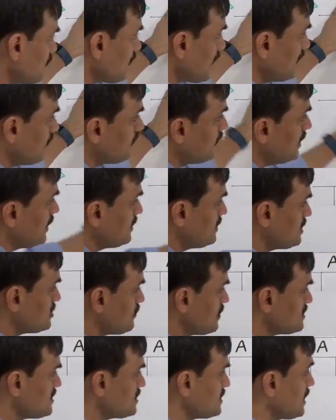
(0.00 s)
a 5 day, this
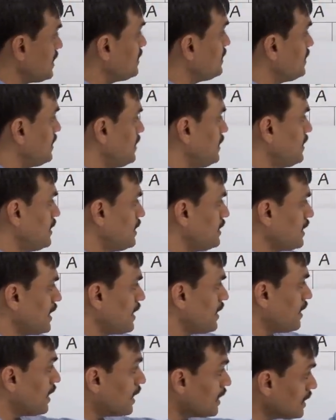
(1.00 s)
was a 10 day and
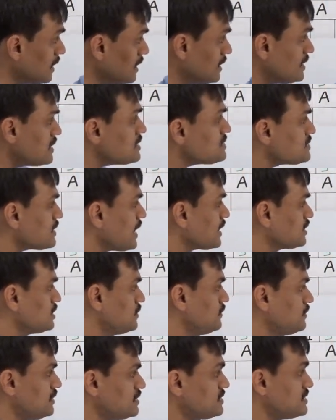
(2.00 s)
earliest
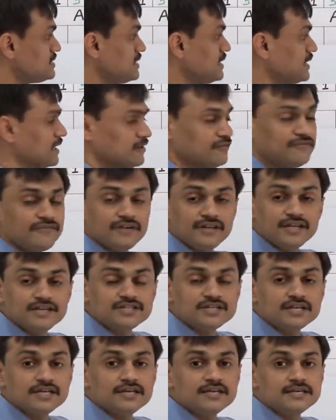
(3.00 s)
activity C can
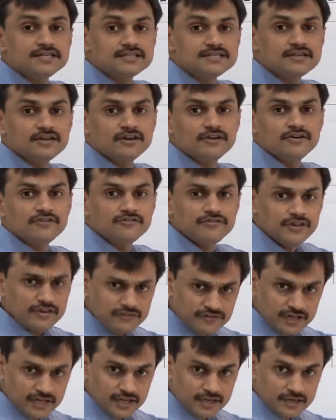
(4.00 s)
finish is
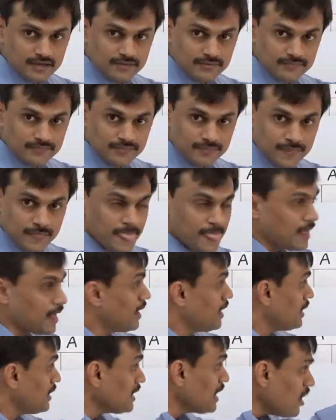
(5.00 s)
15.
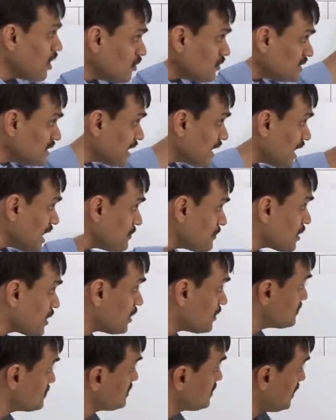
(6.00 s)
Now the game
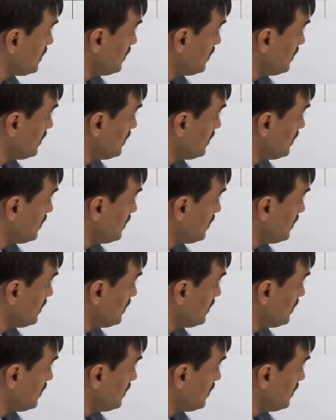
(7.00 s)
comes